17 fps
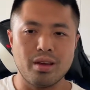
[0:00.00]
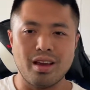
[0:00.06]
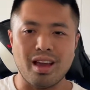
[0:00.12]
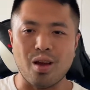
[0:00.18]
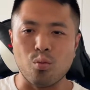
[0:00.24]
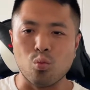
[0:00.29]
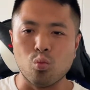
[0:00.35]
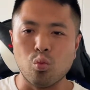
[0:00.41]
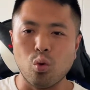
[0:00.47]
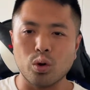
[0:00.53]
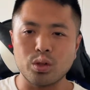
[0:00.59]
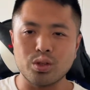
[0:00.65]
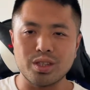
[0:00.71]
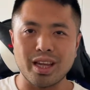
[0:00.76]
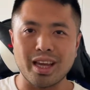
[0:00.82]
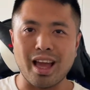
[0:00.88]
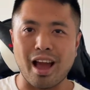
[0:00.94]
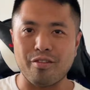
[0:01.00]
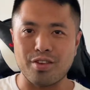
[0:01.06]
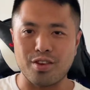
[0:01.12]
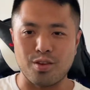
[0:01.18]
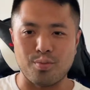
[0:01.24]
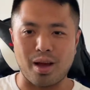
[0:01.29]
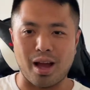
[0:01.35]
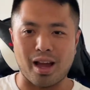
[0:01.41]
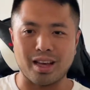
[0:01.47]
And what do they have in the
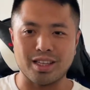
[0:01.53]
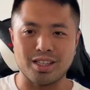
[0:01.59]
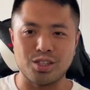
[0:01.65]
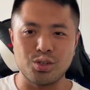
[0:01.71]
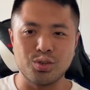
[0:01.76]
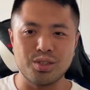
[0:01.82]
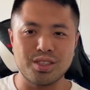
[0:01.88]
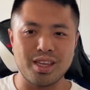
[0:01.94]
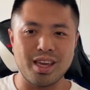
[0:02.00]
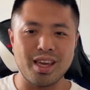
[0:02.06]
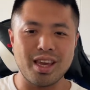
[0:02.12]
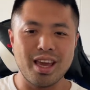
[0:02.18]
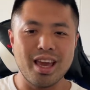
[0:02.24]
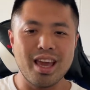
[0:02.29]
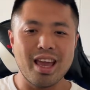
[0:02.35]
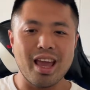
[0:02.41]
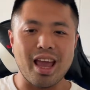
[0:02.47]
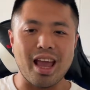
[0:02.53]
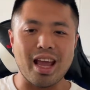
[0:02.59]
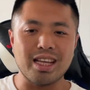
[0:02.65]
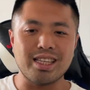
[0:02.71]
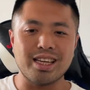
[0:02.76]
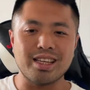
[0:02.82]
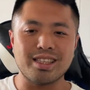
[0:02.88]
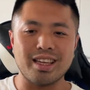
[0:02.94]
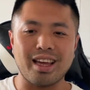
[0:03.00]
back? As you see, it
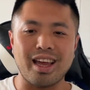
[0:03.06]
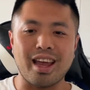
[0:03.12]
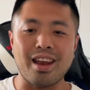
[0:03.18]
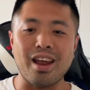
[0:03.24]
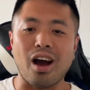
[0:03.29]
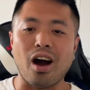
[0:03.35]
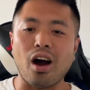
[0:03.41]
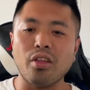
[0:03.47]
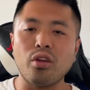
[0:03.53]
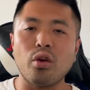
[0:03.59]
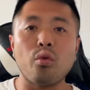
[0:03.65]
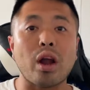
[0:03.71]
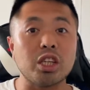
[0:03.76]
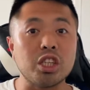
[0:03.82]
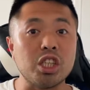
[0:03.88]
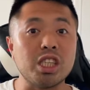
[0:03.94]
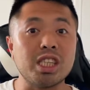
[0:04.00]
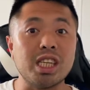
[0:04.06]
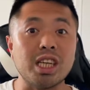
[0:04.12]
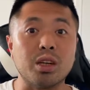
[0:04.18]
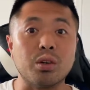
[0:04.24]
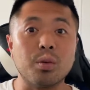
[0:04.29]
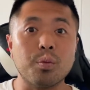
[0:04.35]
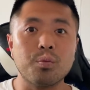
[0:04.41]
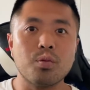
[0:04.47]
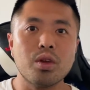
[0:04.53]
is another Registeel.
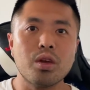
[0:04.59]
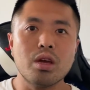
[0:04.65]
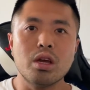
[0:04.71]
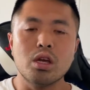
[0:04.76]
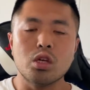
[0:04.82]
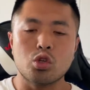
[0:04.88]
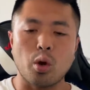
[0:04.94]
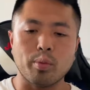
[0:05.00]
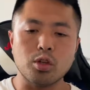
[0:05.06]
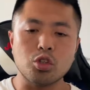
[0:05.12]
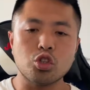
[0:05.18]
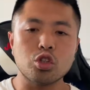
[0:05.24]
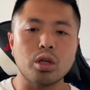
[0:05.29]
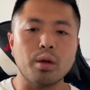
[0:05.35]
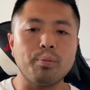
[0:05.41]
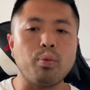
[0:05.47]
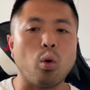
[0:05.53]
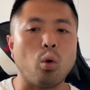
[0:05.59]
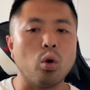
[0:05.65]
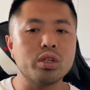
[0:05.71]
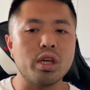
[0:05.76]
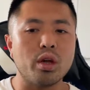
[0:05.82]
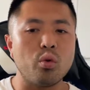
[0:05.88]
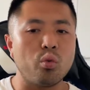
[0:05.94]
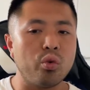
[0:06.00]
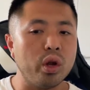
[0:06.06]
So I'm just going to pause
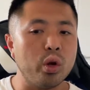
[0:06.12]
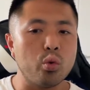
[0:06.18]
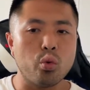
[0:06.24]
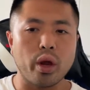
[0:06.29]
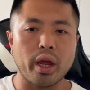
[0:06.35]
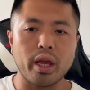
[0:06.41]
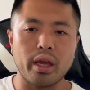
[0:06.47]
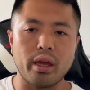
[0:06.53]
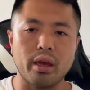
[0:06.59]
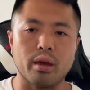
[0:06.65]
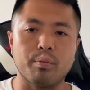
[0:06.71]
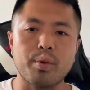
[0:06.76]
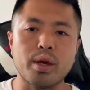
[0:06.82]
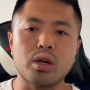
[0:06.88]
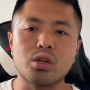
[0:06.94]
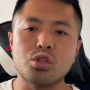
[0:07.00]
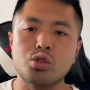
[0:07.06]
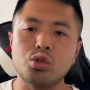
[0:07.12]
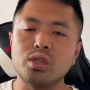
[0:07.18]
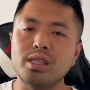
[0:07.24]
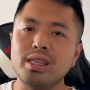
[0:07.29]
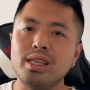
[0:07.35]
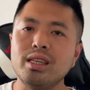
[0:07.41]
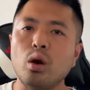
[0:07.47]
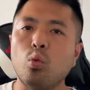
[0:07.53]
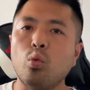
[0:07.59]
it real quick here because you
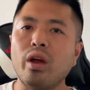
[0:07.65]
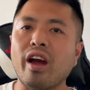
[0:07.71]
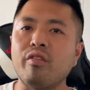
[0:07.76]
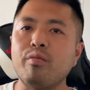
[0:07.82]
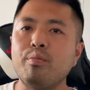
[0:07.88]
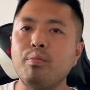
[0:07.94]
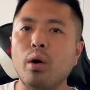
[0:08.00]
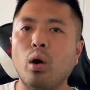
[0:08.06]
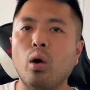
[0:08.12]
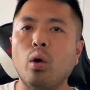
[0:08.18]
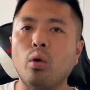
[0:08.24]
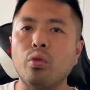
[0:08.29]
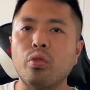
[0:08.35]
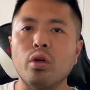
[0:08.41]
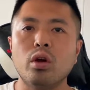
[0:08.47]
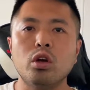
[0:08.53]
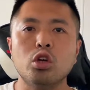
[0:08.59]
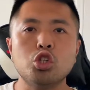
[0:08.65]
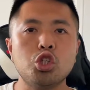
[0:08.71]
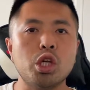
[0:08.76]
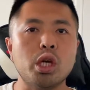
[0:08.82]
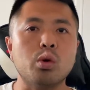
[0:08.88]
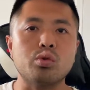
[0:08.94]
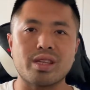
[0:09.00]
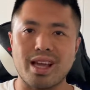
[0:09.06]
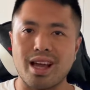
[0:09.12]
see that we have both
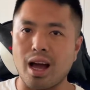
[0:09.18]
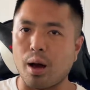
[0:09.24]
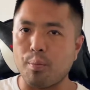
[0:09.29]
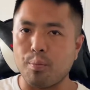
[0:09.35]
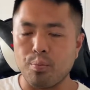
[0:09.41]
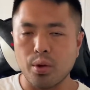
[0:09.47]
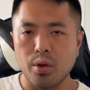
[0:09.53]
shields out.